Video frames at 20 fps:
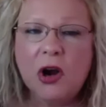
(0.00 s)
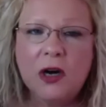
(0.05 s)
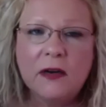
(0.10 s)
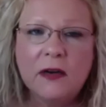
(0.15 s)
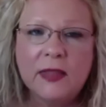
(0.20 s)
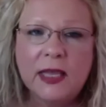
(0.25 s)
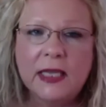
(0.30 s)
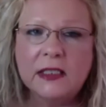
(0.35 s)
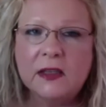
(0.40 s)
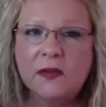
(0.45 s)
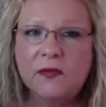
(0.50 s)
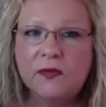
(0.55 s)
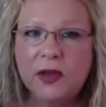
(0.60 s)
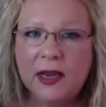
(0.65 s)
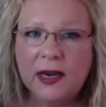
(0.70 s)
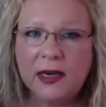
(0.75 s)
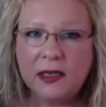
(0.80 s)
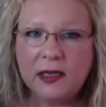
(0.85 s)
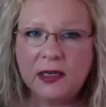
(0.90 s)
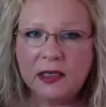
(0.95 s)
of that
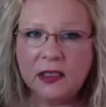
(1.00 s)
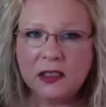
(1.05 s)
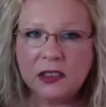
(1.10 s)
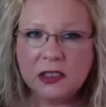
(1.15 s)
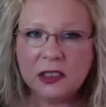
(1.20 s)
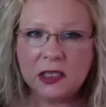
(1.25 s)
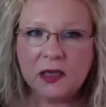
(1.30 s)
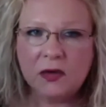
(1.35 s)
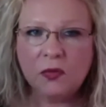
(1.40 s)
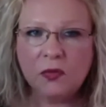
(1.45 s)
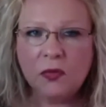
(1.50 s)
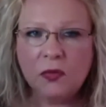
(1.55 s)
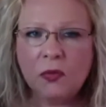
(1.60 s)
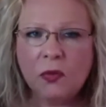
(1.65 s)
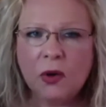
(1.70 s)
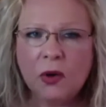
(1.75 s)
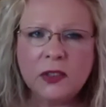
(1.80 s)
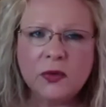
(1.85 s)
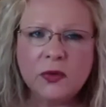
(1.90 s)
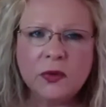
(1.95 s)
divine energy. And
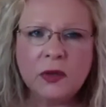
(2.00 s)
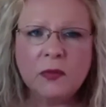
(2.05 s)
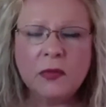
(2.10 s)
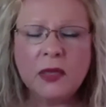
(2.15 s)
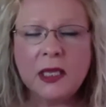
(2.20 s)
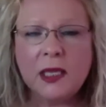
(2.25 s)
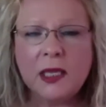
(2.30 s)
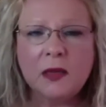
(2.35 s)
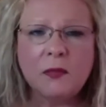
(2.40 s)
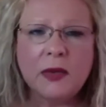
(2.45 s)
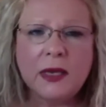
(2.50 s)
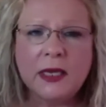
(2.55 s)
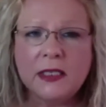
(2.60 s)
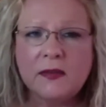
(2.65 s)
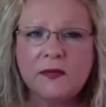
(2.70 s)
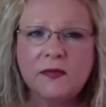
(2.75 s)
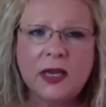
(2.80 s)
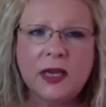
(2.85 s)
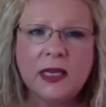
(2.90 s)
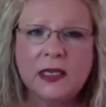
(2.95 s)
what do we mean by
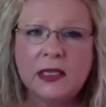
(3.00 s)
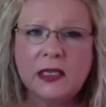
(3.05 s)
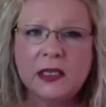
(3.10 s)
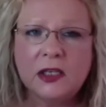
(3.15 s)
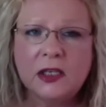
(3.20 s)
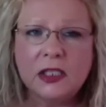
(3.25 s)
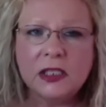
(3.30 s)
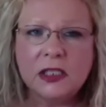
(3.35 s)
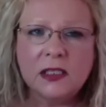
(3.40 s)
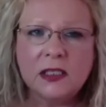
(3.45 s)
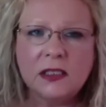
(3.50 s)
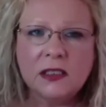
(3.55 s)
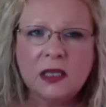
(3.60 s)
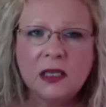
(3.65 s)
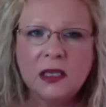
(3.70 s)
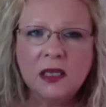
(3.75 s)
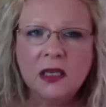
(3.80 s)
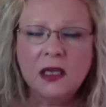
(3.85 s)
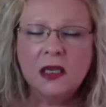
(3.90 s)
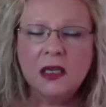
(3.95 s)
divine energies?
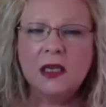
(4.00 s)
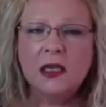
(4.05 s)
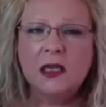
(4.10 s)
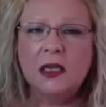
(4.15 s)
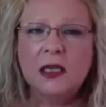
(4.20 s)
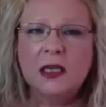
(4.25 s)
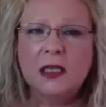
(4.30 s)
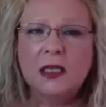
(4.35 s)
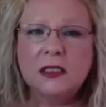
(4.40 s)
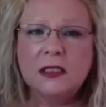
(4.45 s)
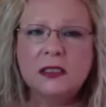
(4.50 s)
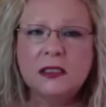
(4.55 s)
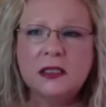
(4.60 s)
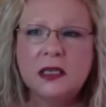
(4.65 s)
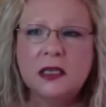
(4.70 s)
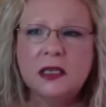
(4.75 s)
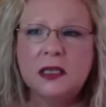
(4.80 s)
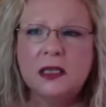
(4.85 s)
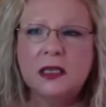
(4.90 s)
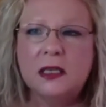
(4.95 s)
It's
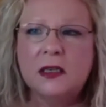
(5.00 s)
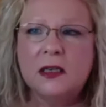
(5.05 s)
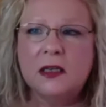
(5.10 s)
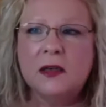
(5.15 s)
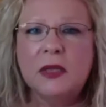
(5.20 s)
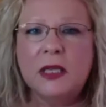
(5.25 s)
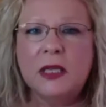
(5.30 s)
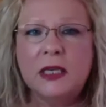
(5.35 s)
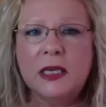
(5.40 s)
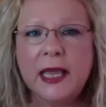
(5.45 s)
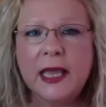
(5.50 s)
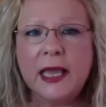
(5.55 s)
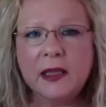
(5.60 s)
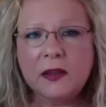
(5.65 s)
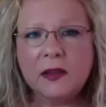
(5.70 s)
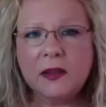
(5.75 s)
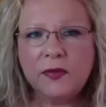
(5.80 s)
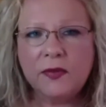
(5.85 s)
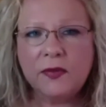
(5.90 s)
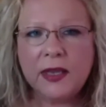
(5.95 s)
an
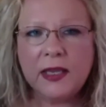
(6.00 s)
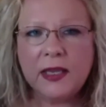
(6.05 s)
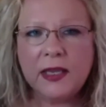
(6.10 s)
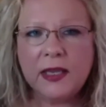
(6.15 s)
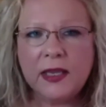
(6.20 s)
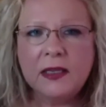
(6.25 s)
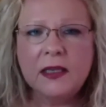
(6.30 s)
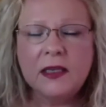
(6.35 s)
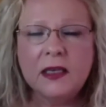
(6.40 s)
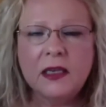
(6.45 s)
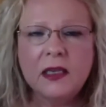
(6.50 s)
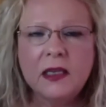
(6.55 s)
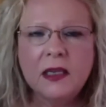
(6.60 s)
elevated,